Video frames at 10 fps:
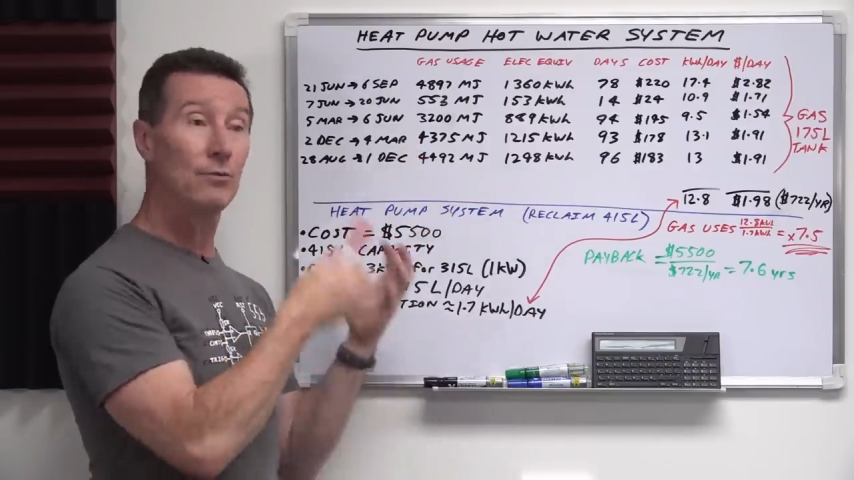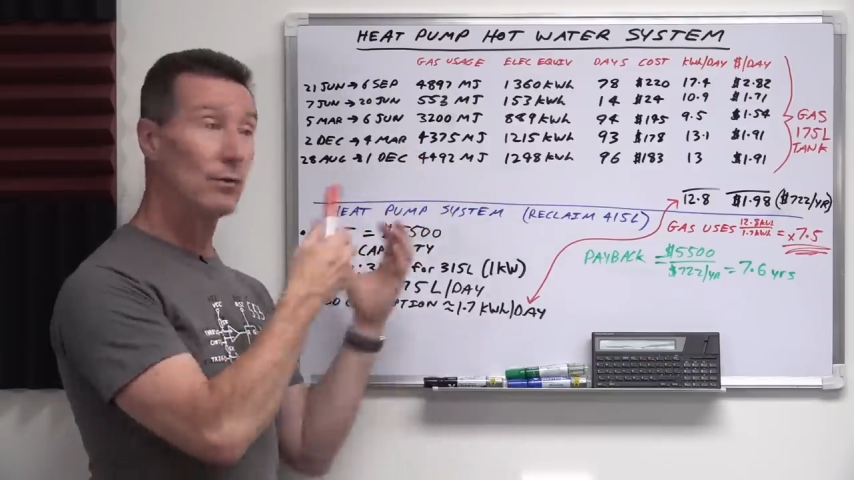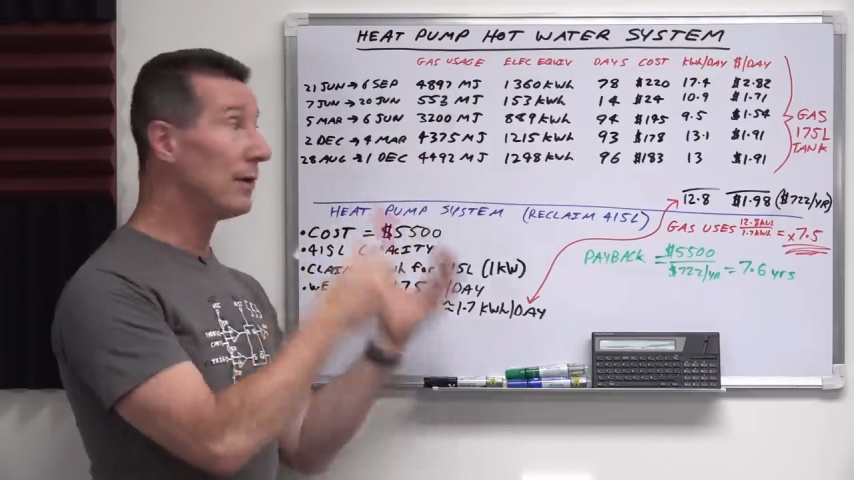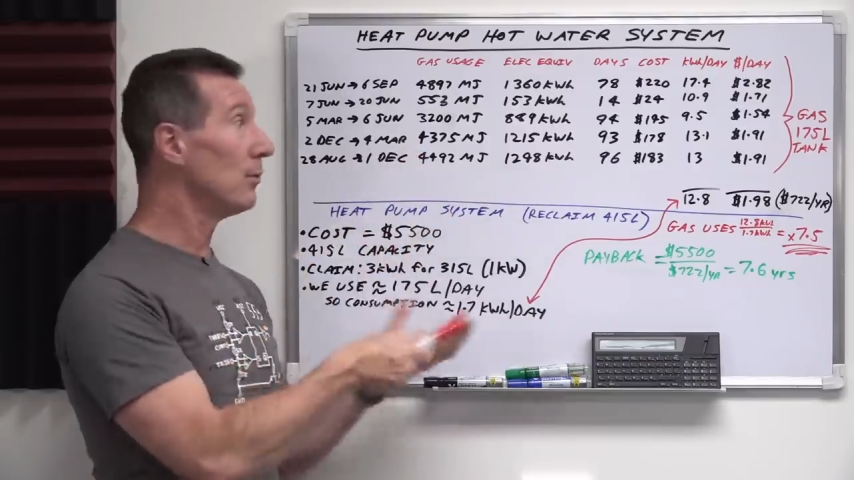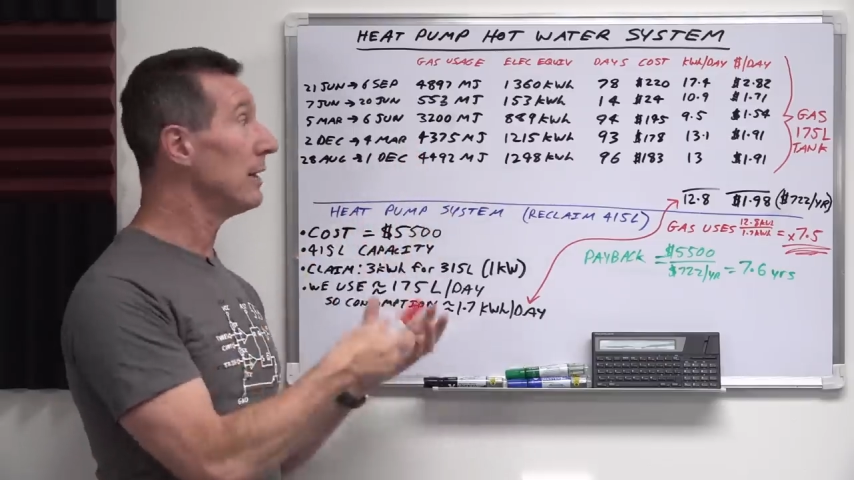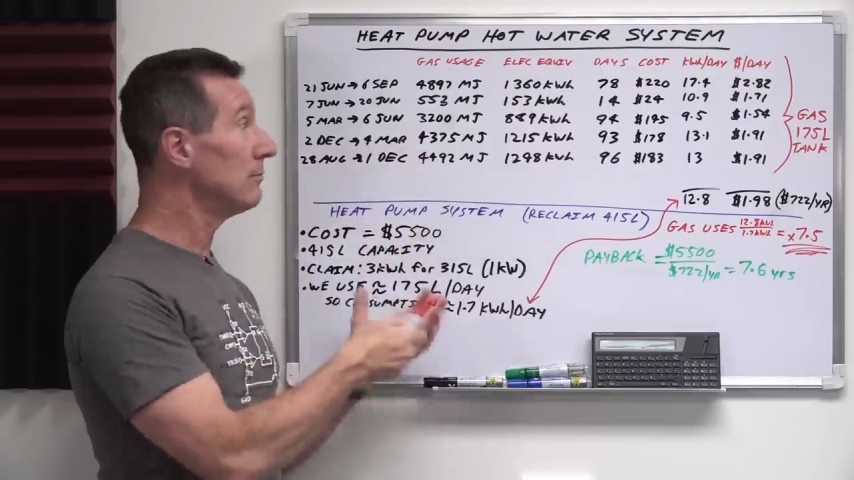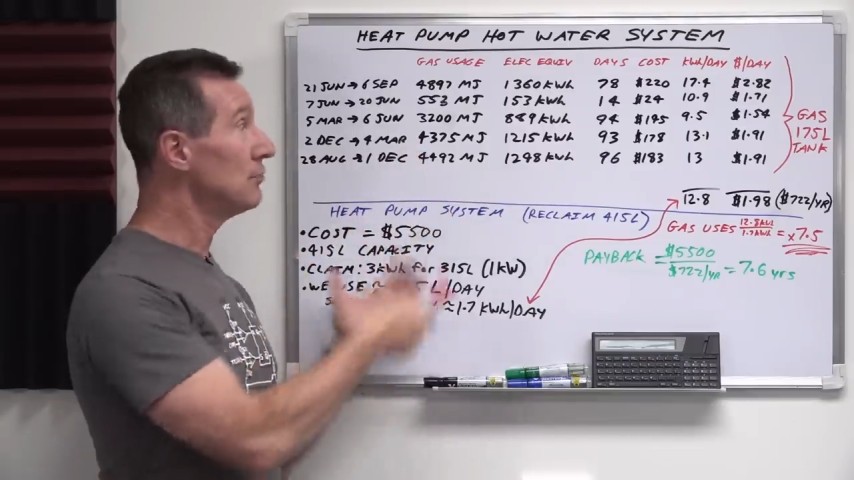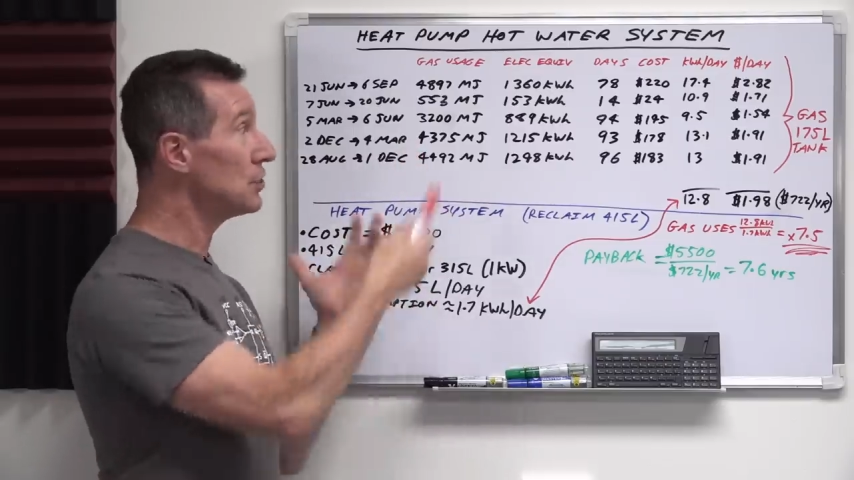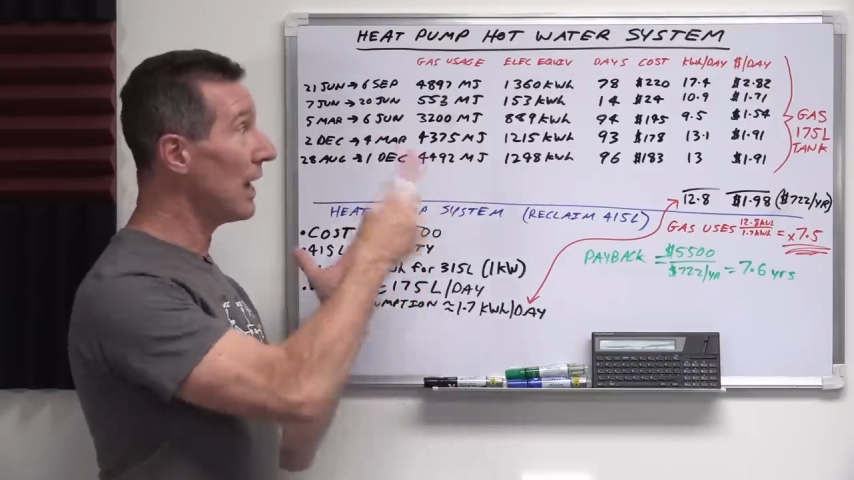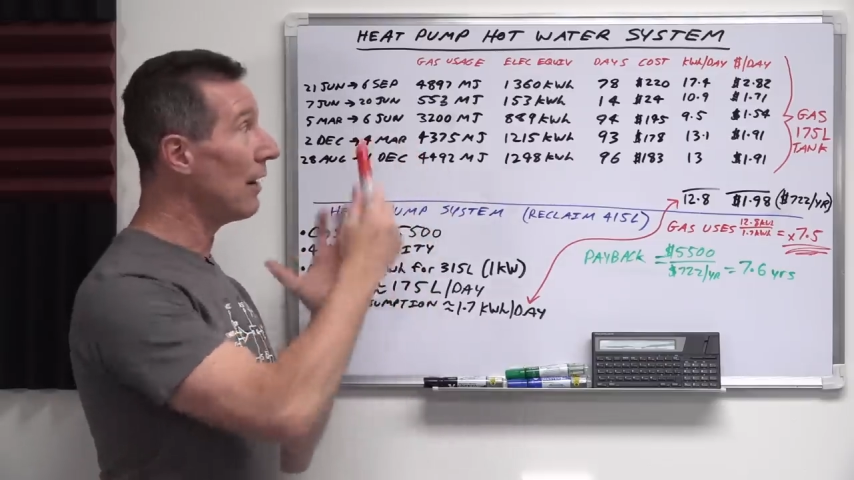when we
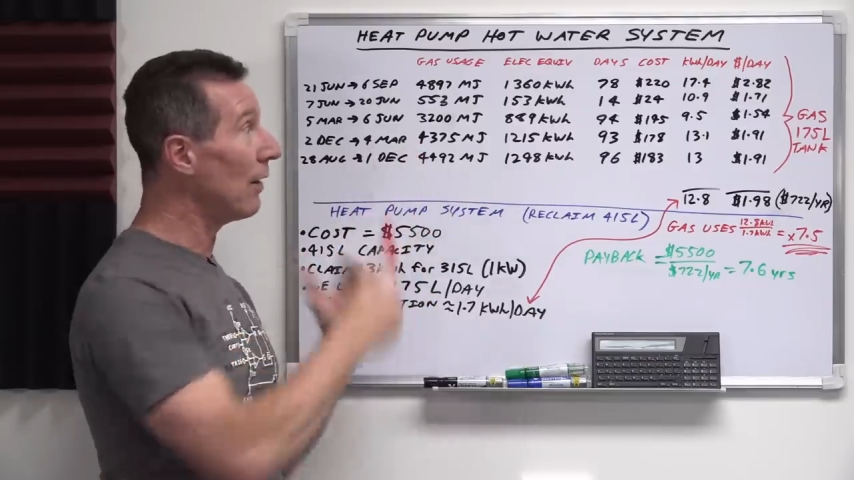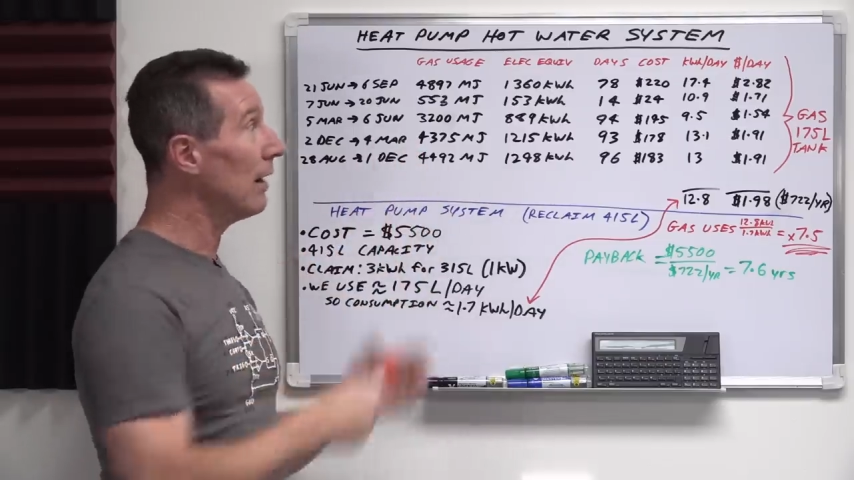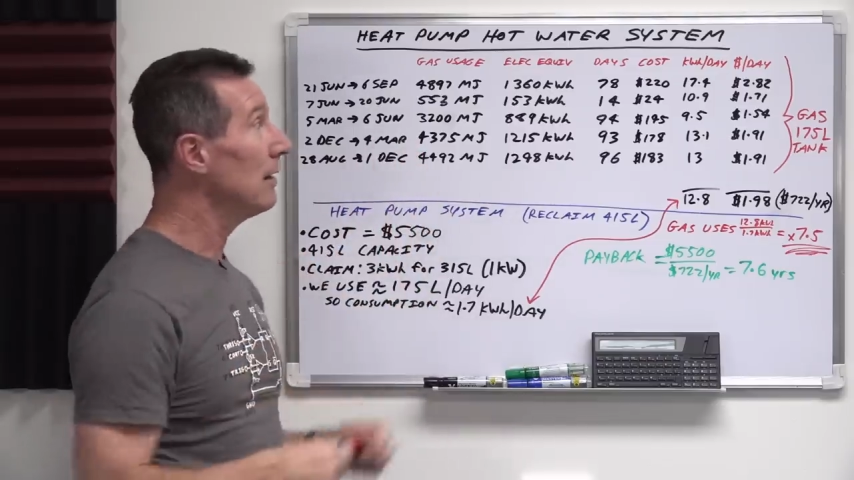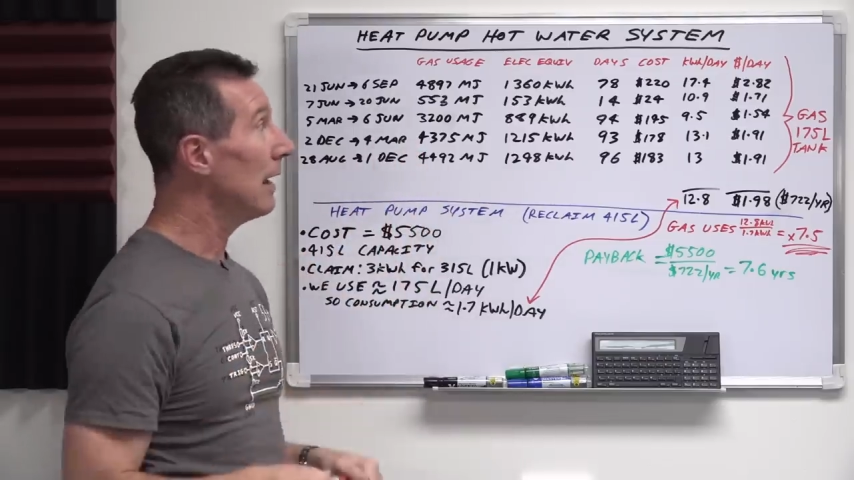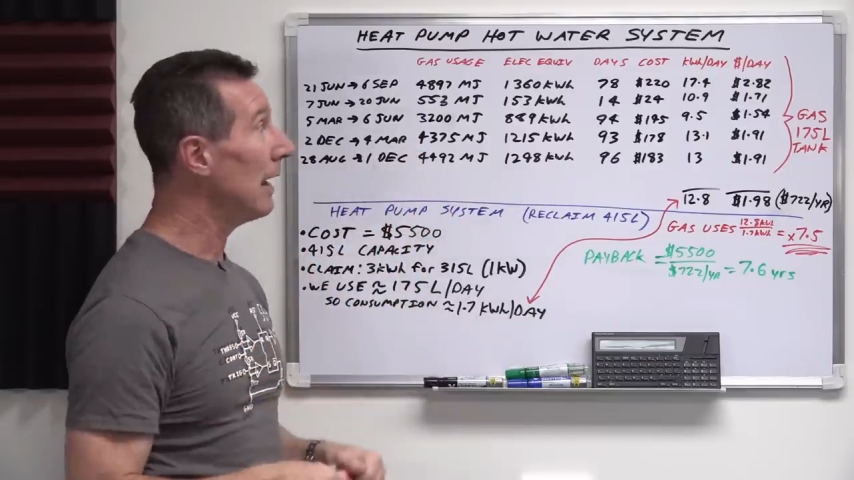shower